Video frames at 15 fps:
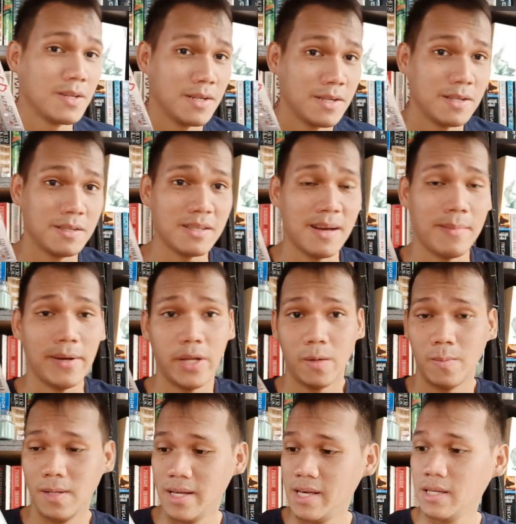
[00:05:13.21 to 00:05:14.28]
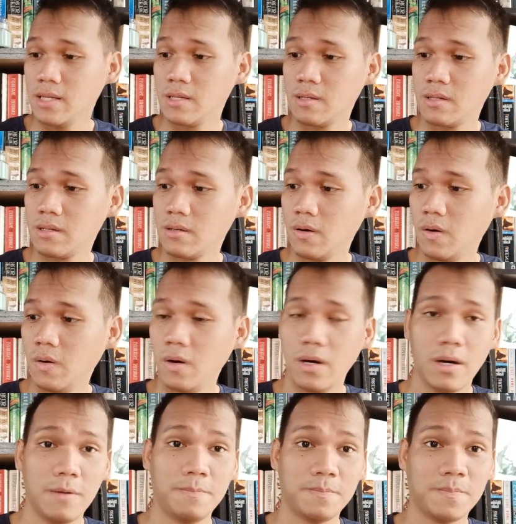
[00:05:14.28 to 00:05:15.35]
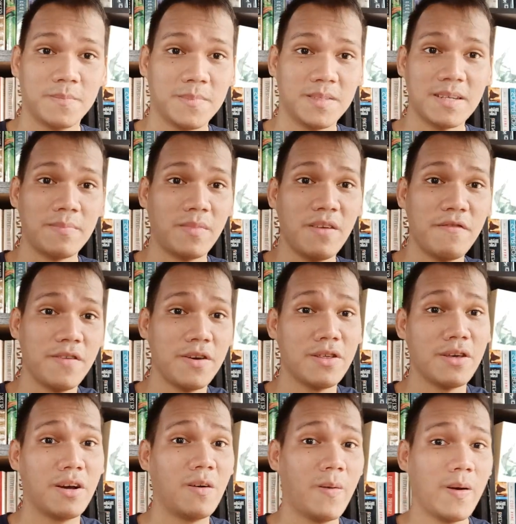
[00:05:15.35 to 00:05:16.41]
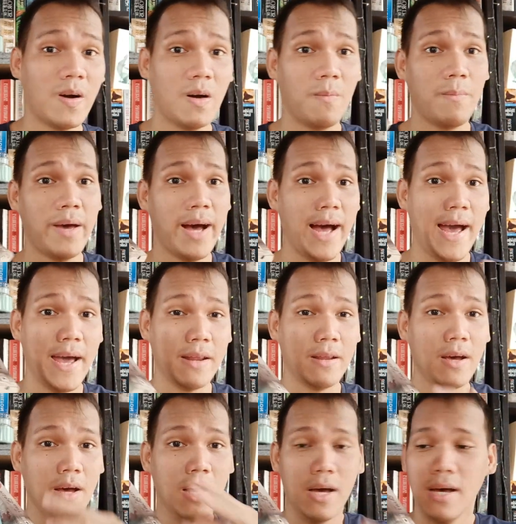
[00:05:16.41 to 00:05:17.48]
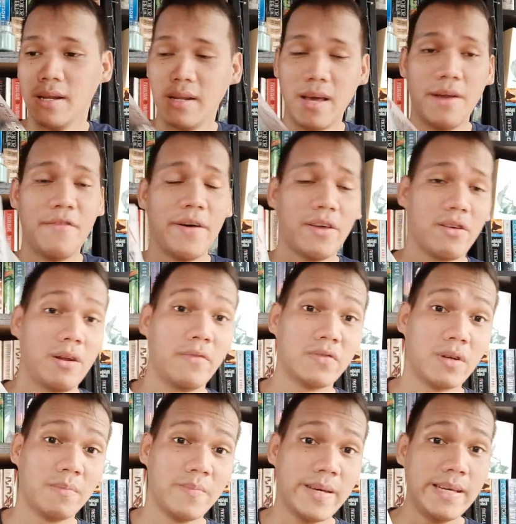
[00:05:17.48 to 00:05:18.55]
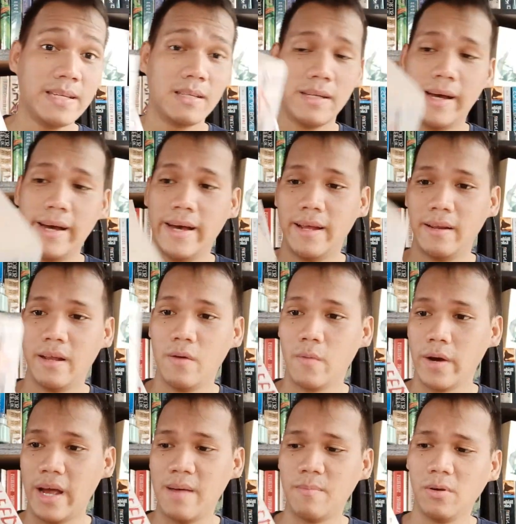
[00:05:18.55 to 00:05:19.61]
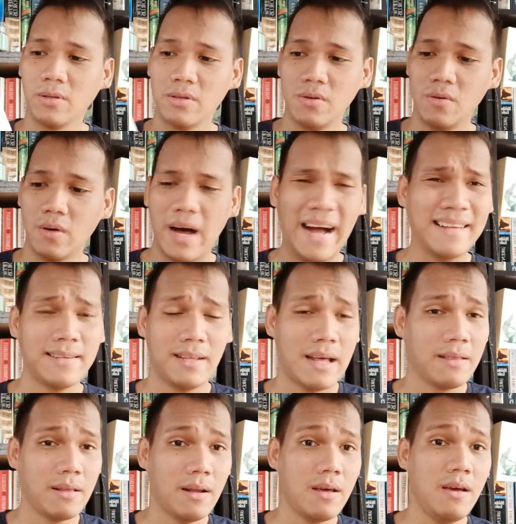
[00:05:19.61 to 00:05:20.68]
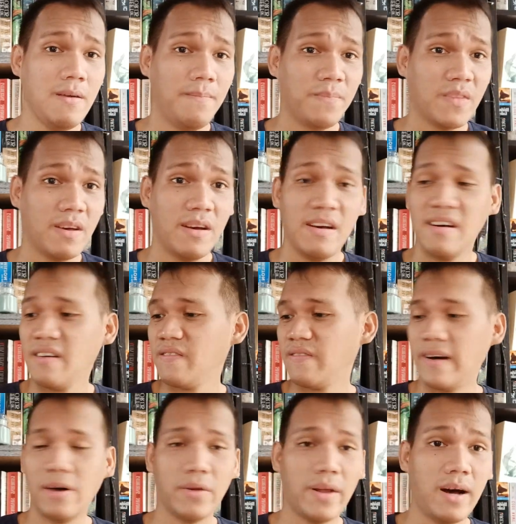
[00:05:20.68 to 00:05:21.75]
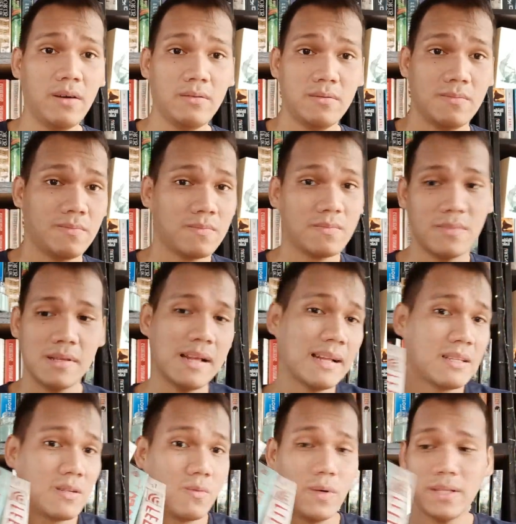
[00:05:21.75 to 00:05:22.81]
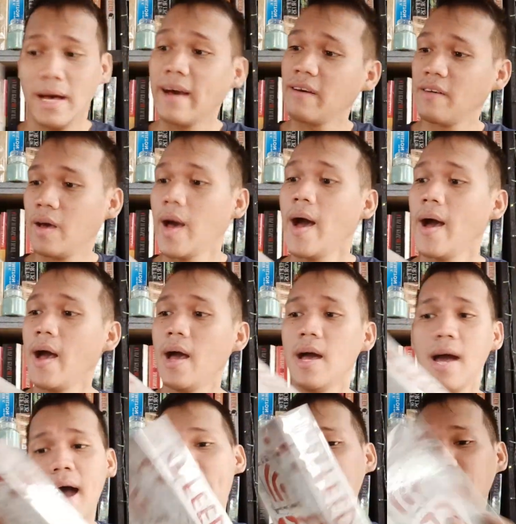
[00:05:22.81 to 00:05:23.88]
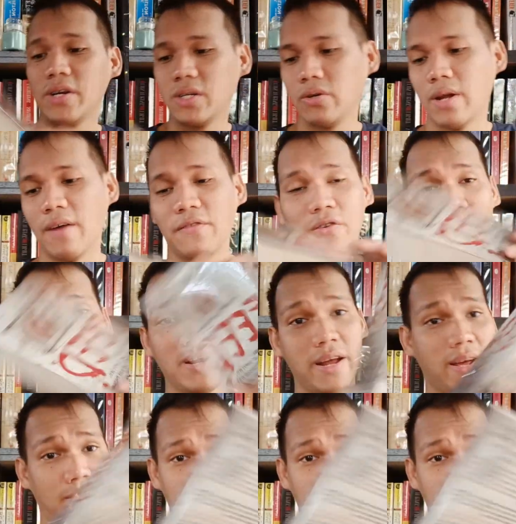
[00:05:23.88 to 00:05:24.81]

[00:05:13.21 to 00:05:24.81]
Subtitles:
some anomalies or something fishy going on behind the infection of zombies, and they were able to accidentally found out. That's what I understood after reading